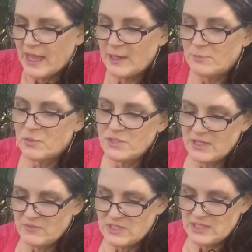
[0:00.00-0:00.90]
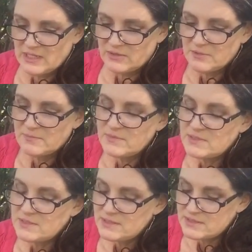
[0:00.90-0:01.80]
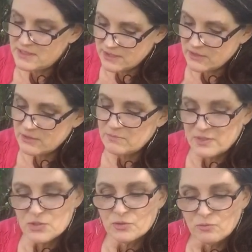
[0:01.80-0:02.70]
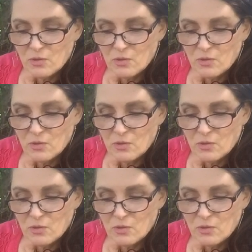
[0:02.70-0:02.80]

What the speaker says: April 17th. Dear Mr.